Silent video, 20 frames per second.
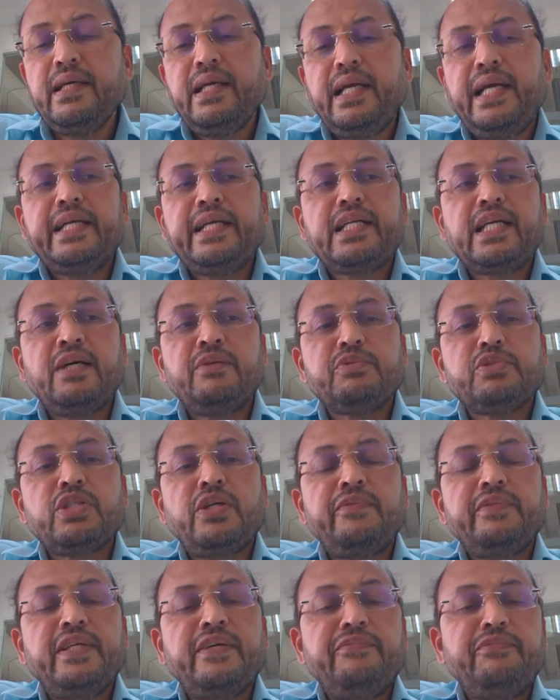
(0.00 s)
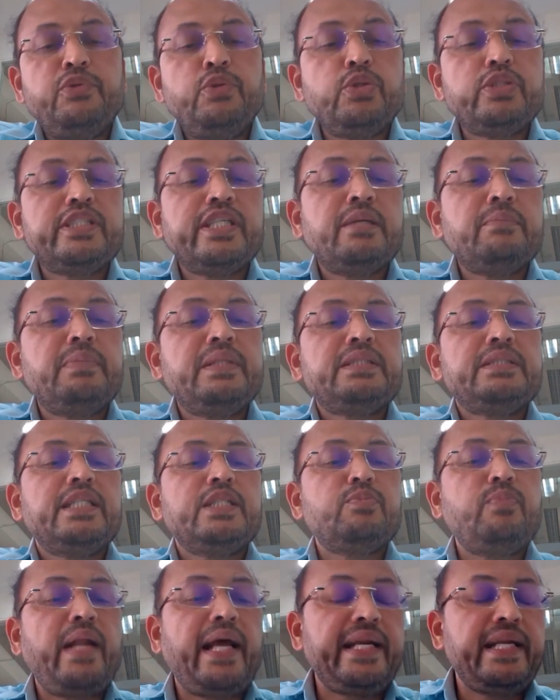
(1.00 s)
in terms of the future business
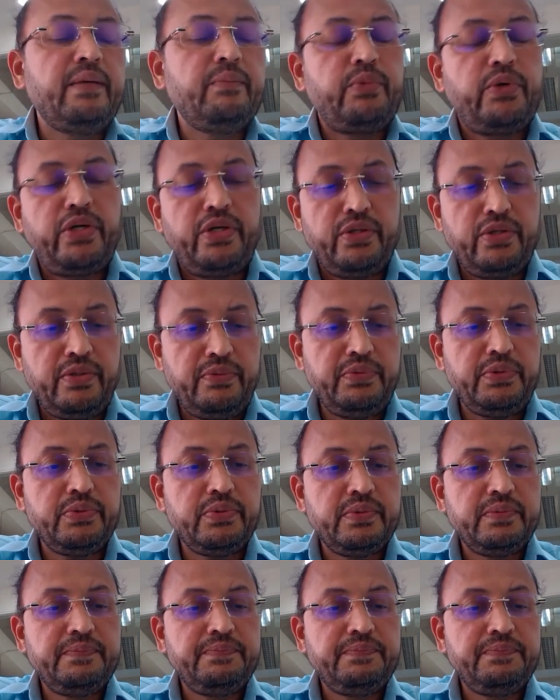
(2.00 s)
planning point of view.